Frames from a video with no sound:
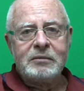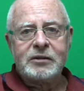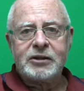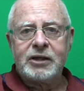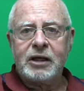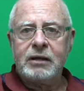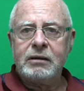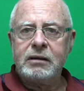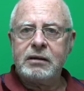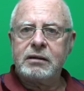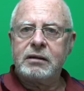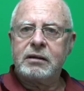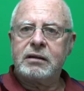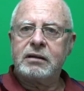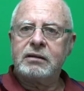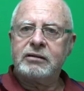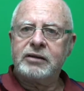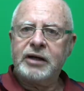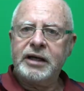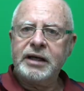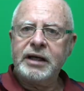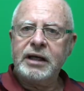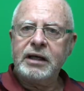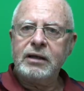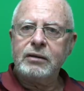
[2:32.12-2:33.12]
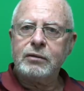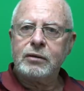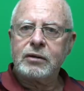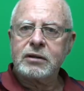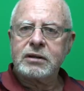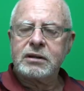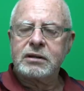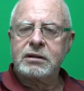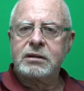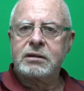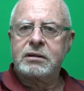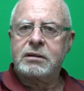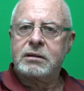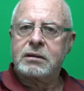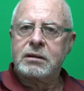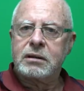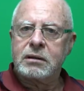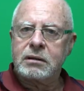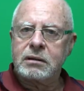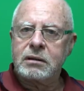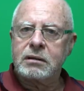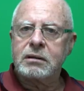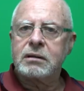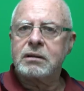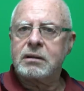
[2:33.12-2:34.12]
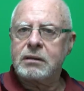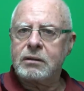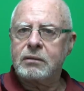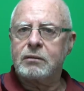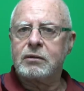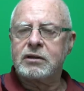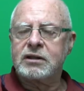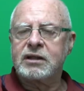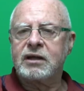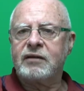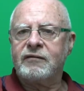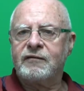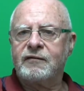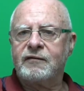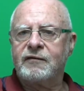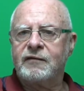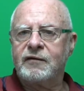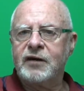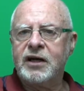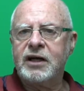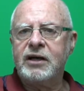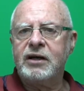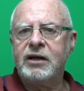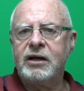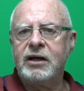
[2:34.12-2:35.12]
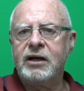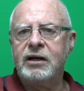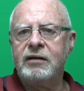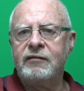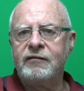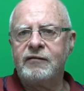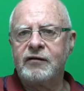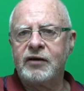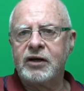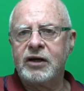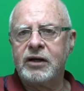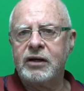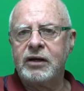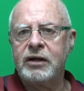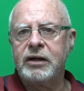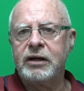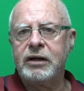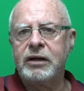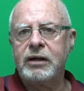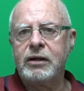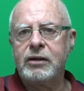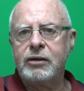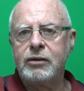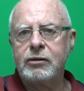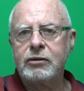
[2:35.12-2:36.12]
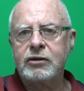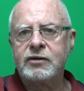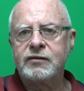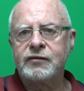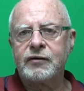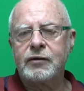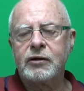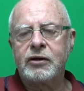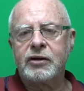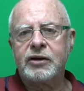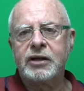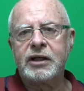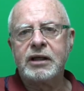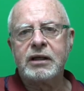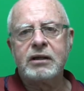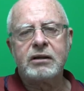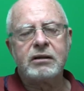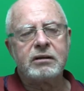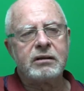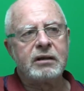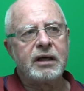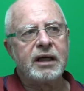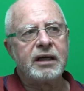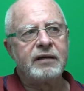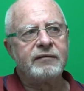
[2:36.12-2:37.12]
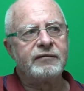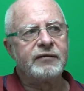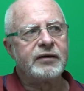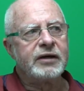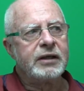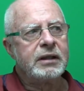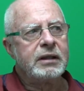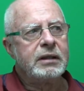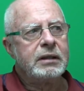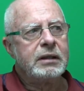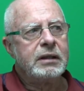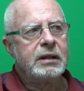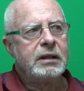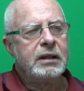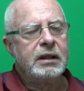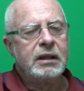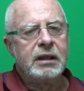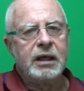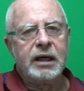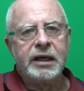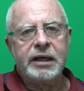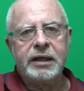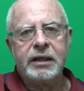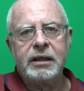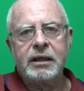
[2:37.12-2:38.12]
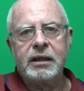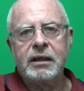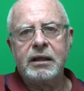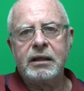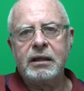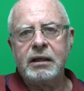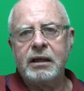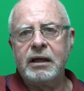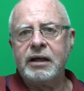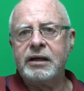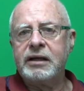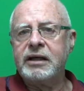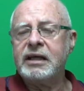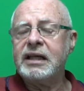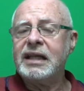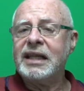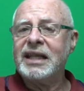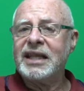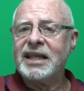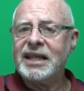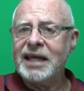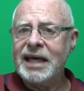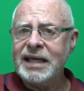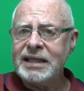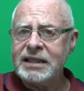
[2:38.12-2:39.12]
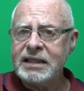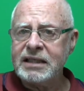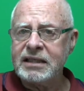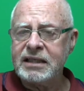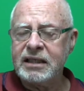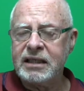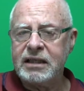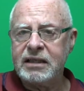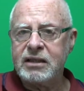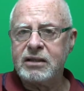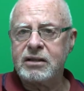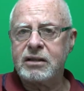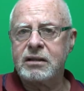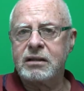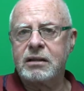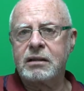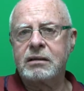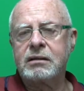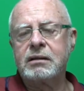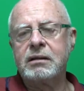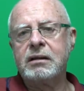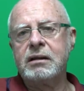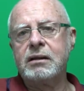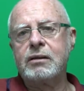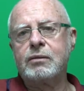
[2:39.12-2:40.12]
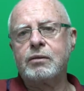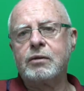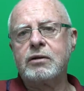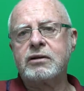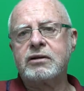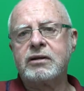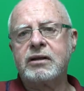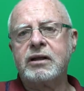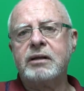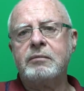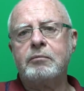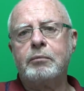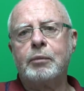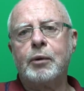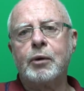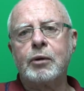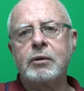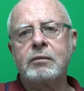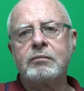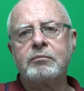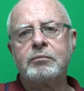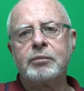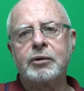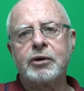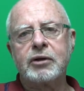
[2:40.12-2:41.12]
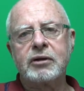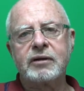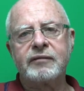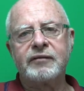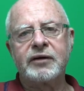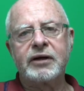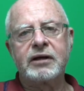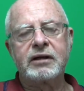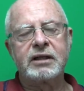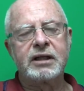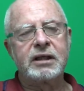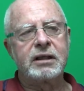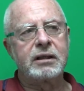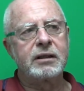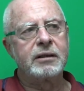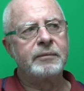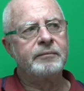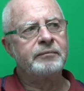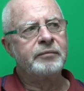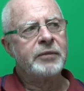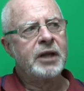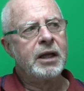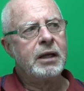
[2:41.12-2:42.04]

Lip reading: So the radio was a very, very useful thing to have. And in that sense, it was an important part of our kit.